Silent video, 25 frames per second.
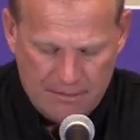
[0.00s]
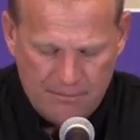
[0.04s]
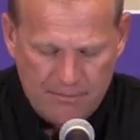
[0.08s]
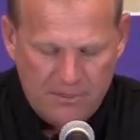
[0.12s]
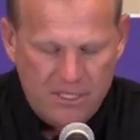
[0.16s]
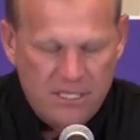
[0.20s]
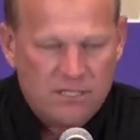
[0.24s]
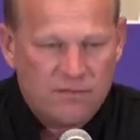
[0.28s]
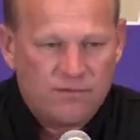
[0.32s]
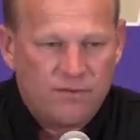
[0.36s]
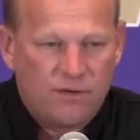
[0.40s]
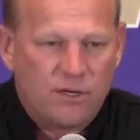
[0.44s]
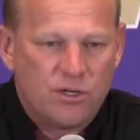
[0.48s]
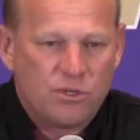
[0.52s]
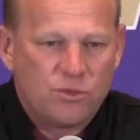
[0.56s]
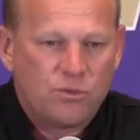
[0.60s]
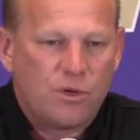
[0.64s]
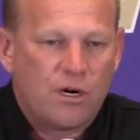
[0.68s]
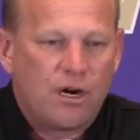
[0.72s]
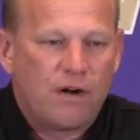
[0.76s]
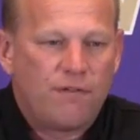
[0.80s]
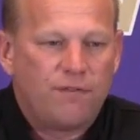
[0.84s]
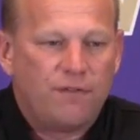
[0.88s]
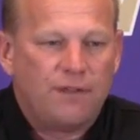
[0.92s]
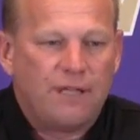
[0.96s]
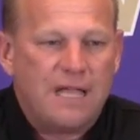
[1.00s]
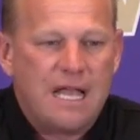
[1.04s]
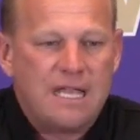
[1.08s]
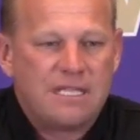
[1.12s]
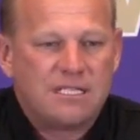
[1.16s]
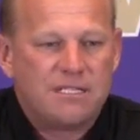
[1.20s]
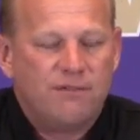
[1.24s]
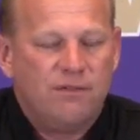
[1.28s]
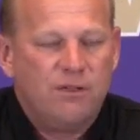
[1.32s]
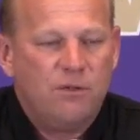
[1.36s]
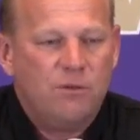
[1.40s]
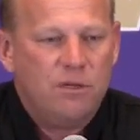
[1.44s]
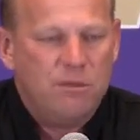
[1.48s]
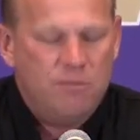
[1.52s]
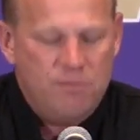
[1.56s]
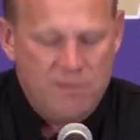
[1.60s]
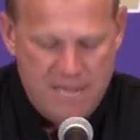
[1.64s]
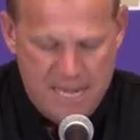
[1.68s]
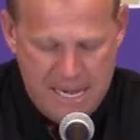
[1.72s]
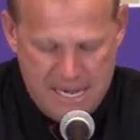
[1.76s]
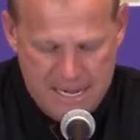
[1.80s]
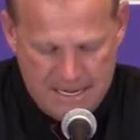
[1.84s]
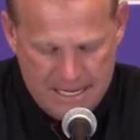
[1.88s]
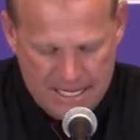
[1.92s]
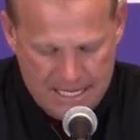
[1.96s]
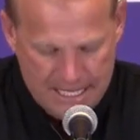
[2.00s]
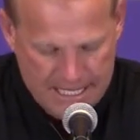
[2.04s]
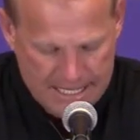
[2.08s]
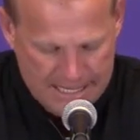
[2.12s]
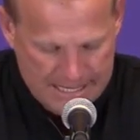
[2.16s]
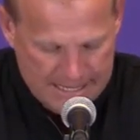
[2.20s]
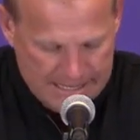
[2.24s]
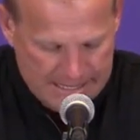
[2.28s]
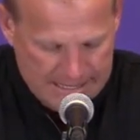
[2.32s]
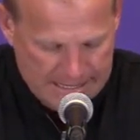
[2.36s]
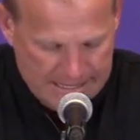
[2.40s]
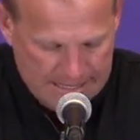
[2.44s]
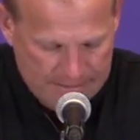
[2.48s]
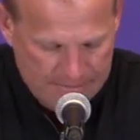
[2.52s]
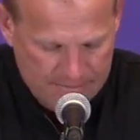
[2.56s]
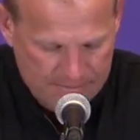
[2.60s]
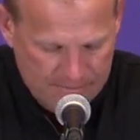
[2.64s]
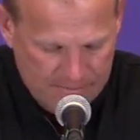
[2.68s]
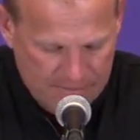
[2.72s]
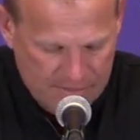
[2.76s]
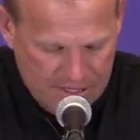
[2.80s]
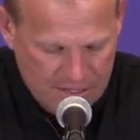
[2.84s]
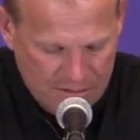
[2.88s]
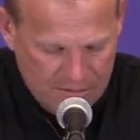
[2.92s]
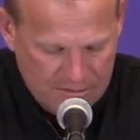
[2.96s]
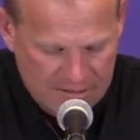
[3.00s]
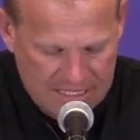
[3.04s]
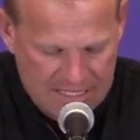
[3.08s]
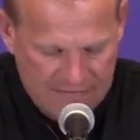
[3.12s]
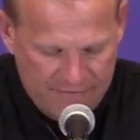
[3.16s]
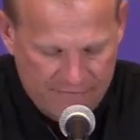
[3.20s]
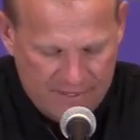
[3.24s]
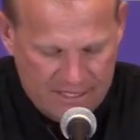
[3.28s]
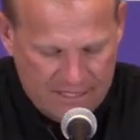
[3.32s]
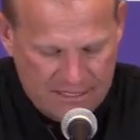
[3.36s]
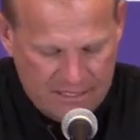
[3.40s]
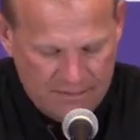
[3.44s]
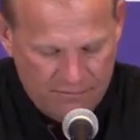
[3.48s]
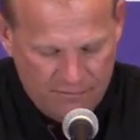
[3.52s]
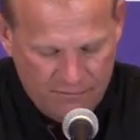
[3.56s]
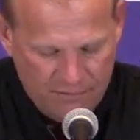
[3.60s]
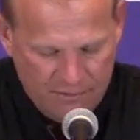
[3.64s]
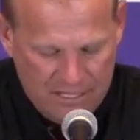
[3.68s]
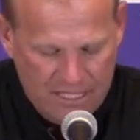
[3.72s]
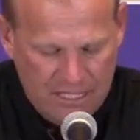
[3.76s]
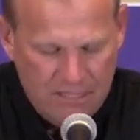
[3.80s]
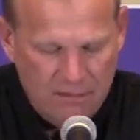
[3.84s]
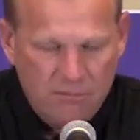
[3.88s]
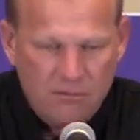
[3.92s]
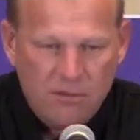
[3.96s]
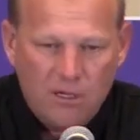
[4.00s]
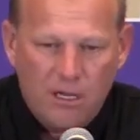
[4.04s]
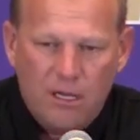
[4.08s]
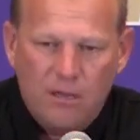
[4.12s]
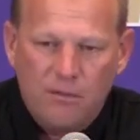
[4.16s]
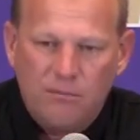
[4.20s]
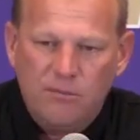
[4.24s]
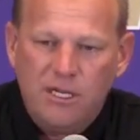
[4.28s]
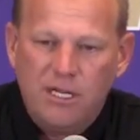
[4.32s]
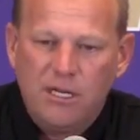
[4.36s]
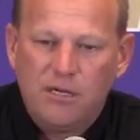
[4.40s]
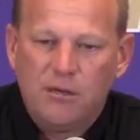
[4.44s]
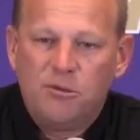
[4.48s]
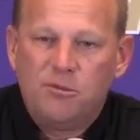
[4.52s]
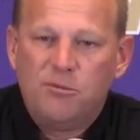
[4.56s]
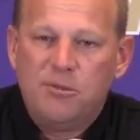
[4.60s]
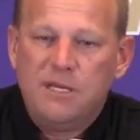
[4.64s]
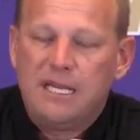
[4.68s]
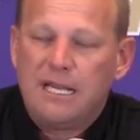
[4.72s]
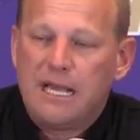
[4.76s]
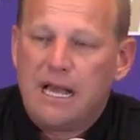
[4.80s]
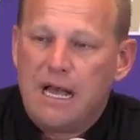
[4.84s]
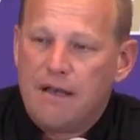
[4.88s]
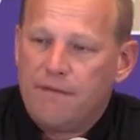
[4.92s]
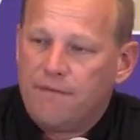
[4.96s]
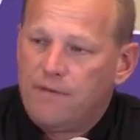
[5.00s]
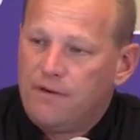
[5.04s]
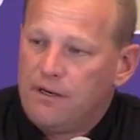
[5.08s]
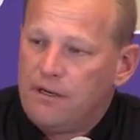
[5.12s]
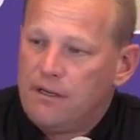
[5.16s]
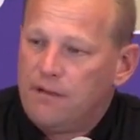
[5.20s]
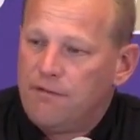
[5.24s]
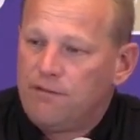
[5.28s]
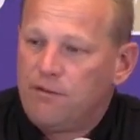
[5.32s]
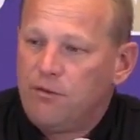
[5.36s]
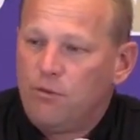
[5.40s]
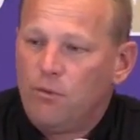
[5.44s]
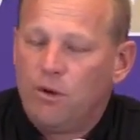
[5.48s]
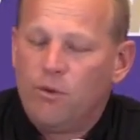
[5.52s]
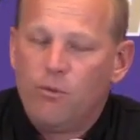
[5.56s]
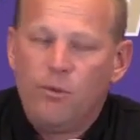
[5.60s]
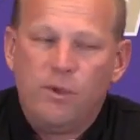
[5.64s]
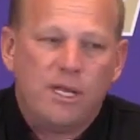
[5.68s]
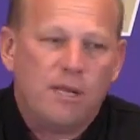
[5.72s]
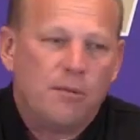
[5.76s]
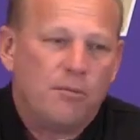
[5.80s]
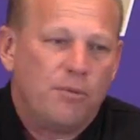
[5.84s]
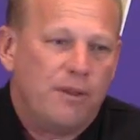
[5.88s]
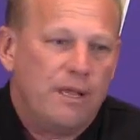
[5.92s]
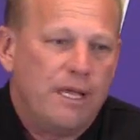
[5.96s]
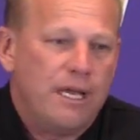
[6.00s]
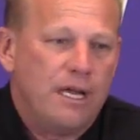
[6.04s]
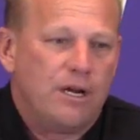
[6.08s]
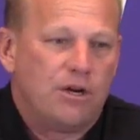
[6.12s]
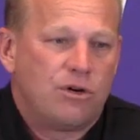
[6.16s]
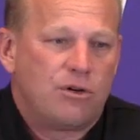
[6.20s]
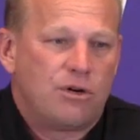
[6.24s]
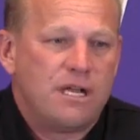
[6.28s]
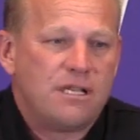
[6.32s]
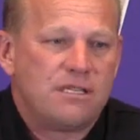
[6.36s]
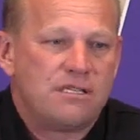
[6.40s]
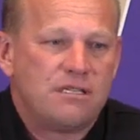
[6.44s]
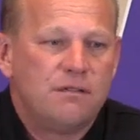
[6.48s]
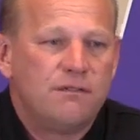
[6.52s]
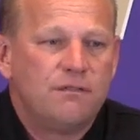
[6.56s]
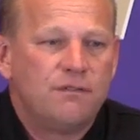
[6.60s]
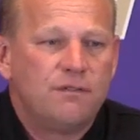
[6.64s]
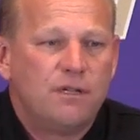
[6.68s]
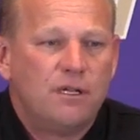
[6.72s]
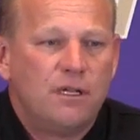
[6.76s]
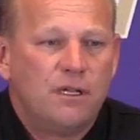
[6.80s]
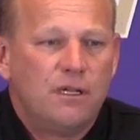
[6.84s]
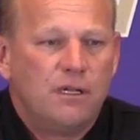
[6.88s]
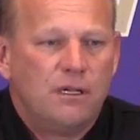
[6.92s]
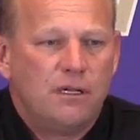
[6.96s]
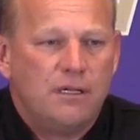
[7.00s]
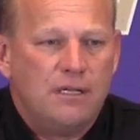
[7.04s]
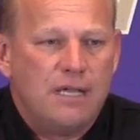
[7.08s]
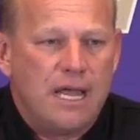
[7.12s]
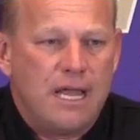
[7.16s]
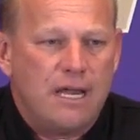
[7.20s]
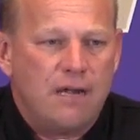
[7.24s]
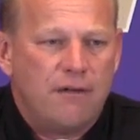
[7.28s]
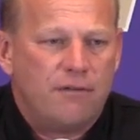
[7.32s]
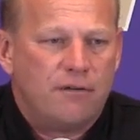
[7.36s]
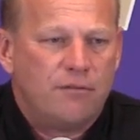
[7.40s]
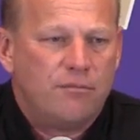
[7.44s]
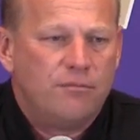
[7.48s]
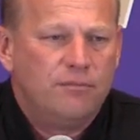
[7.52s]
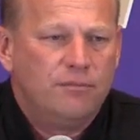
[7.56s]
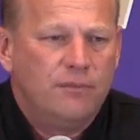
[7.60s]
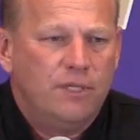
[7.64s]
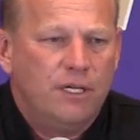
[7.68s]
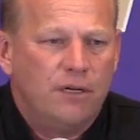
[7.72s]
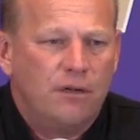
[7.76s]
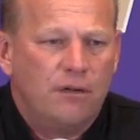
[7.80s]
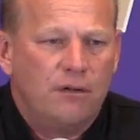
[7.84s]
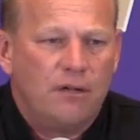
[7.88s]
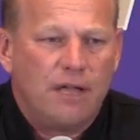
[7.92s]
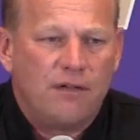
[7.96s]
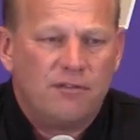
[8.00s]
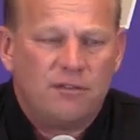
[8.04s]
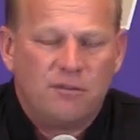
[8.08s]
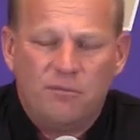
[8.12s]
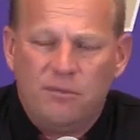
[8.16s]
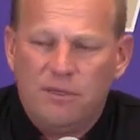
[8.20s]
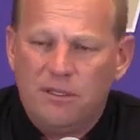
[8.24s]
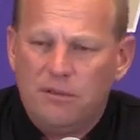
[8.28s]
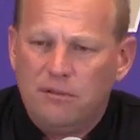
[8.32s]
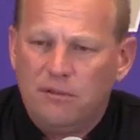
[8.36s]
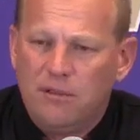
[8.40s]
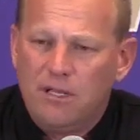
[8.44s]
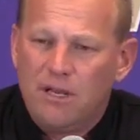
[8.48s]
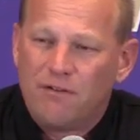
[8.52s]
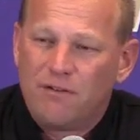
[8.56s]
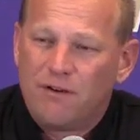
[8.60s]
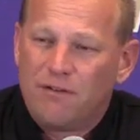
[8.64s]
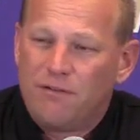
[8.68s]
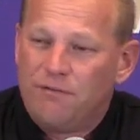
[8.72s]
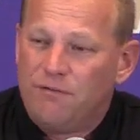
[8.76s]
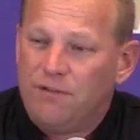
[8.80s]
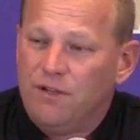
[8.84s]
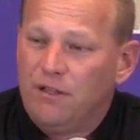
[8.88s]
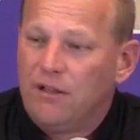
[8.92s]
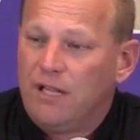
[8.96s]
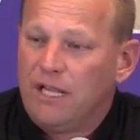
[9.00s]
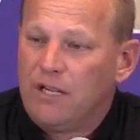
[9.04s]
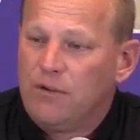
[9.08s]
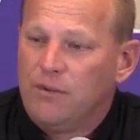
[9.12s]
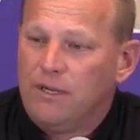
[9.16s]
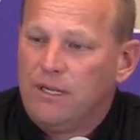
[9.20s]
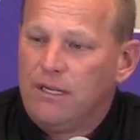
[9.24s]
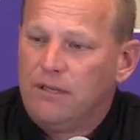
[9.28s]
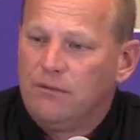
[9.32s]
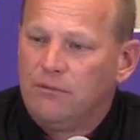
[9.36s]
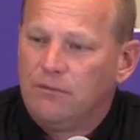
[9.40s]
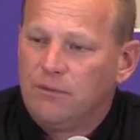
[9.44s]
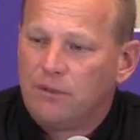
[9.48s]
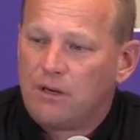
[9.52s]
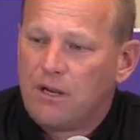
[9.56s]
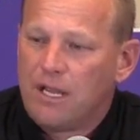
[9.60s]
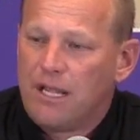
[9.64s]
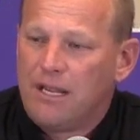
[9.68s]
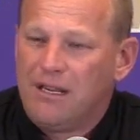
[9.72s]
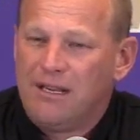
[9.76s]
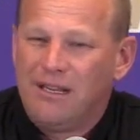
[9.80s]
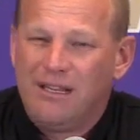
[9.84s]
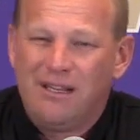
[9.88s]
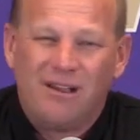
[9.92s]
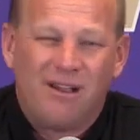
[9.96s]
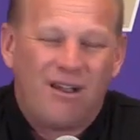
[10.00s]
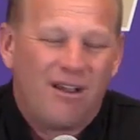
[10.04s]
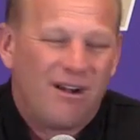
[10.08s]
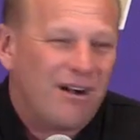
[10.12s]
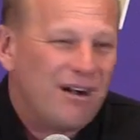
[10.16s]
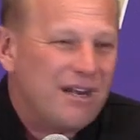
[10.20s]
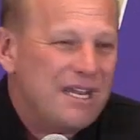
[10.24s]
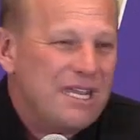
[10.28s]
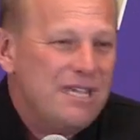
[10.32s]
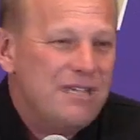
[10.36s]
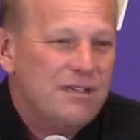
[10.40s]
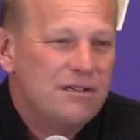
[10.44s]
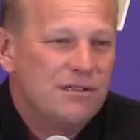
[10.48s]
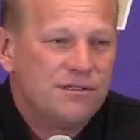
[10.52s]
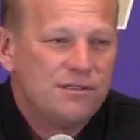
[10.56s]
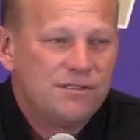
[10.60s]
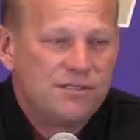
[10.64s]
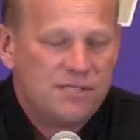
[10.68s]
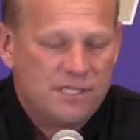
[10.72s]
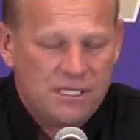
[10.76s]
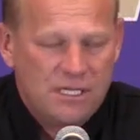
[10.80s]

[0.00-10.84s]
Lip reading: as far as what our philosophy would be. You know, defensively, being able to be confident enough to where we can play aggressive, not ever, you know, have to be, never feel like we're on our heels.